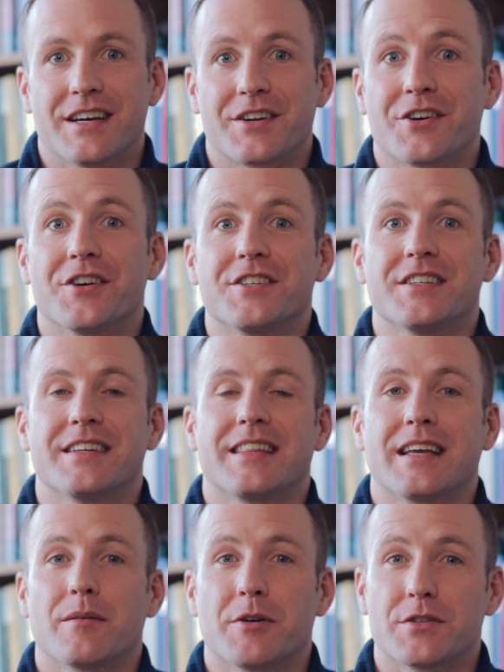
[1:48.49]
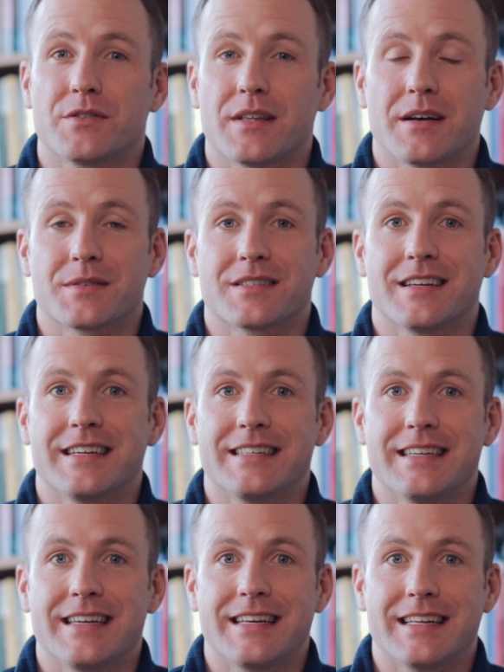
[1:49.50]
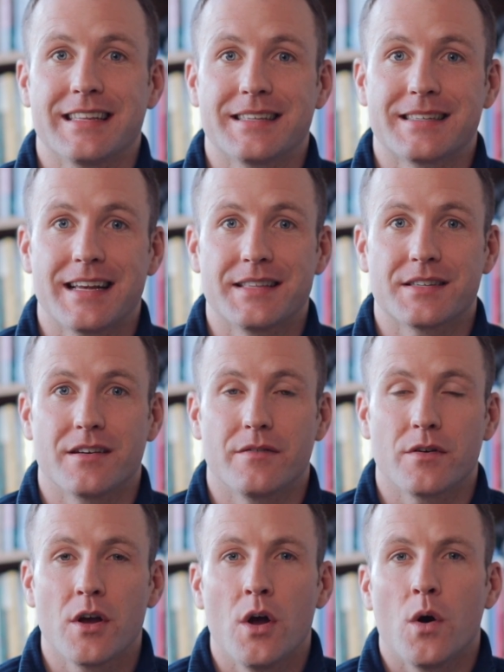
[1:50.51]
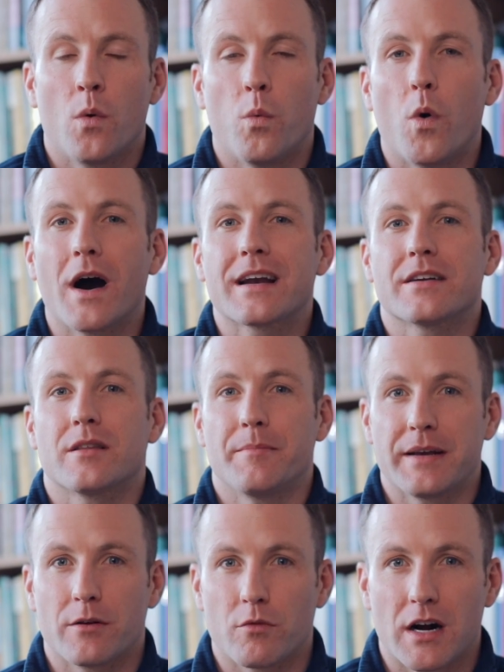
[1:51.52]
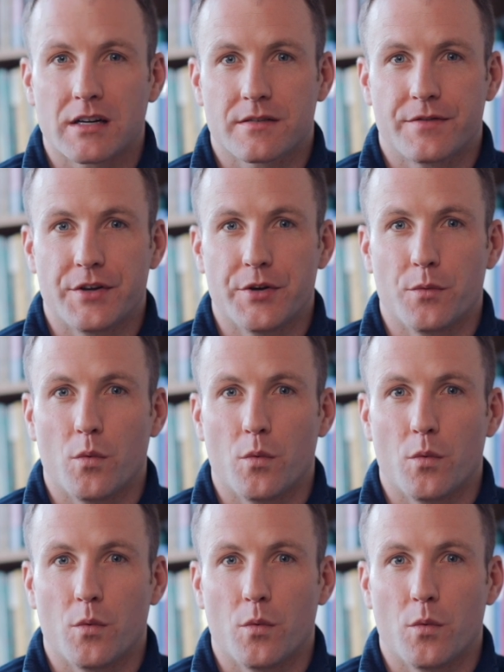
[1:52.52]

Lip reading: I'd encourage you to think about 2019 in the sense of, what are the big rocks for you?